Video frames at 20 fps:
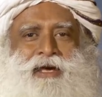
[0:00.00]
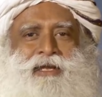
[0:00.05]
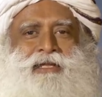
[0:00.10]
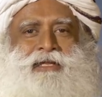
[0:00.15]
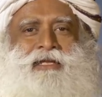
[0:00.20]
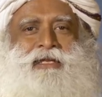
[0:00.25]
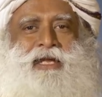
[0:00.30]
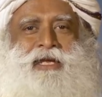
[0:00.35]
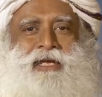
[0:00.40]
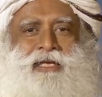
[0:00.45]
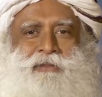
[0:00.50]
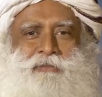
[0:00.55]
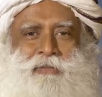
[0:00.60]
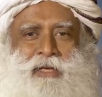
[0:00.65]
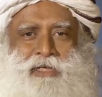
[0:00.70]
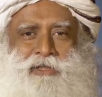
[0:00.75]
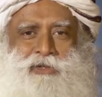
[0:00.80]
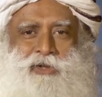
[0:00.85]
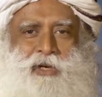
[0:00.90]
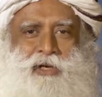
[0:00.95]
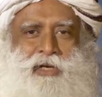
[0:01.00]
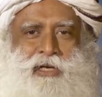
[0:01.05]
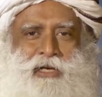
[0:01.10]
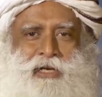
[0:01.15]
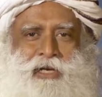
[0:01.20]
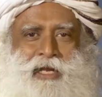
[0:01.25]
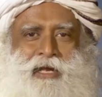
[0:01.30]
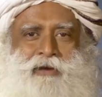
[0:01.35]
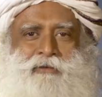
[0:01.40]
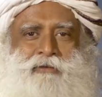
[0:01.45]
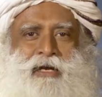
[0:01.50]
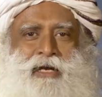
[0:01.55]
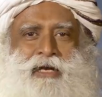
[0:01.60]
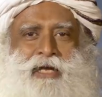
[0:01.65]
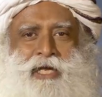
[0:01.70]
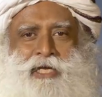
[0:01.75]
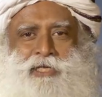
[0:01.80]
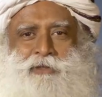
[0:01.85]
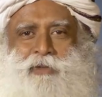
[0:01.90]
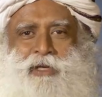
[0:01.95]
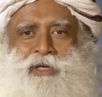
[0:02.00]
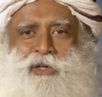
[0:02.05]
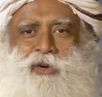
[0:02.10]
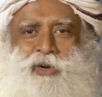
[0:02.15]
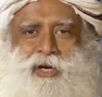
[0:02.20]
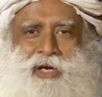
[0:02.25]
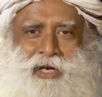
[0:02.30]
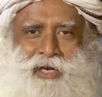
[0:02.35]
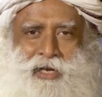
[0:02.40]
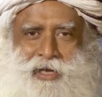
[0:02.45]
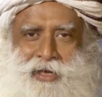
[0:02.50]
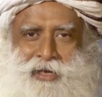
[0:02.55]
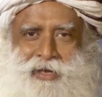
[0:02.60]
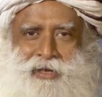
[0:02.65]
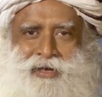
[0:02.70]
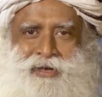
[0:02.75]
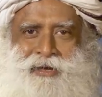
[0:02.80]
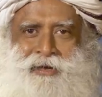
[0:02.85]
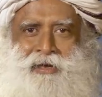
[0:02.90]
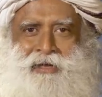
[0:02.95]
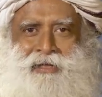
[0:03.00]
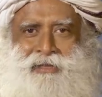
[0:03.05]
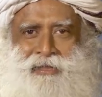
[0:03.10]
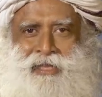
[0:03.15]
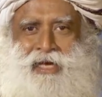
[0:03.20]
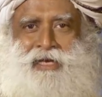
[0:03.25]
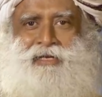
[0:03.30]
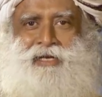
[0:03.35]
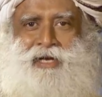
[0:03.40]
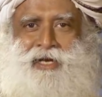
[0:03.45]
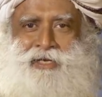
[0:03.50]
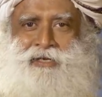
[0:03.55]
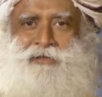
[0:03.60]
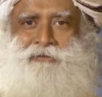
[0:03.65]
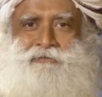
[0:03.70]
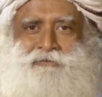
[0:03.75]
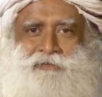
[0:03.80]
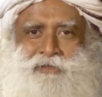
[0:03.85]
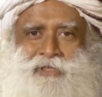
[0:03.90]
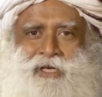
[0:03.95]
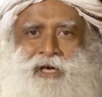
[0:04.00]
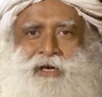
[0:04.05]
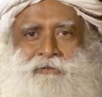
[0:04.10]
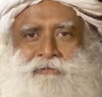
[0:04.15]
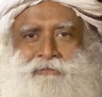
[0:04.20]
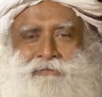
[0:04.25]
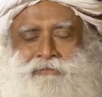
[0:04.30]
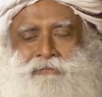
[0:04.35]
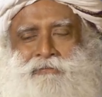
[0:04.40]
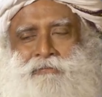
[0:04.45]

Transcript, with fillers: another day is my jogging day, one day is my yoga day, that kind of stuff.